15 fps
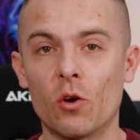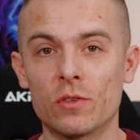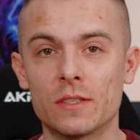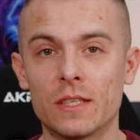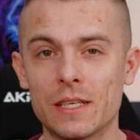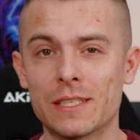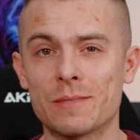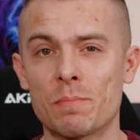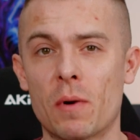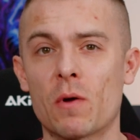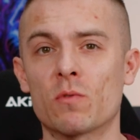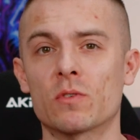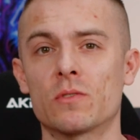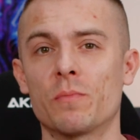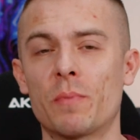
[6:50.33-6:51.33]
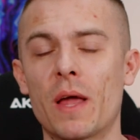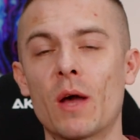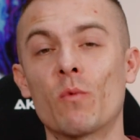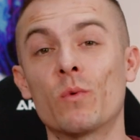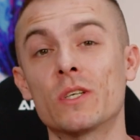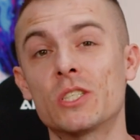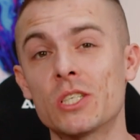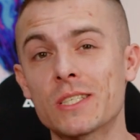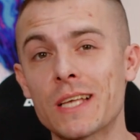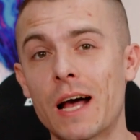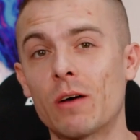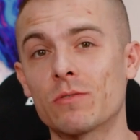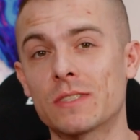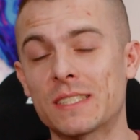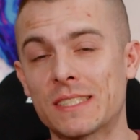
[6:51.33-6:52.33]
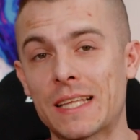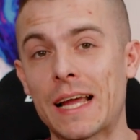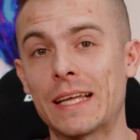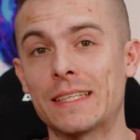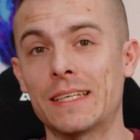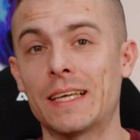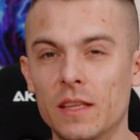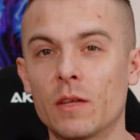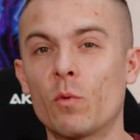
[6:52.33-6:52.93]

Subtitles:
on this power supply, which is outstanding.